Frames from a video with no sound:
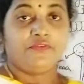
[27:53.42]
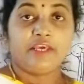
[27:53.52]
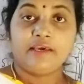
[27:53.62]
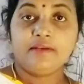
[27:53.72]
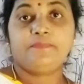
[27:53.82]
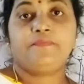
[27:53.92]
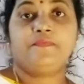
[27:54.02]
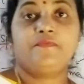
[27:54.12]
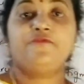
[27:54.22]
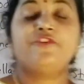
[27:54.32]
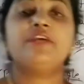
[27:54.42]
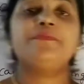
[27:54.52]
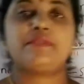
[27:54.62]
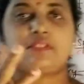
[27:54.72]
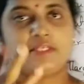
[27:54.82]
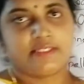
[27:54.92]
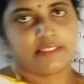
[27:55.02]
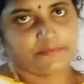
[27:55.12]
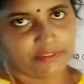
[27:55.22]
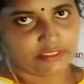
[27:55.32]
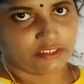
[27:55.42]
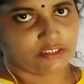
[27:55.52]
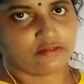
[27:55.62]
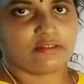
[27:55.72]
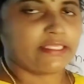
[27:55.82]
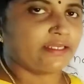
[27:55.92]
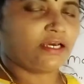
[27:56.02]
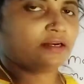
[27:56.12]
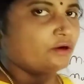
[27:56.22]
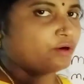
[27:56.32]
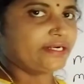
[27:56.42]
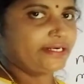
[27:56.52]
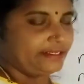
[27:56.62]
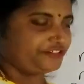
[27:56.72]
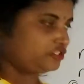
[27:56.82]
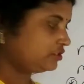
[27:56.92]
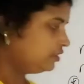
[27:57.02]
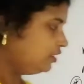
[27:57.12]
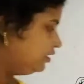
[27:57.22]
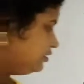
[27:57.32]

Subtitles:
There free pistils are present, they are not attached.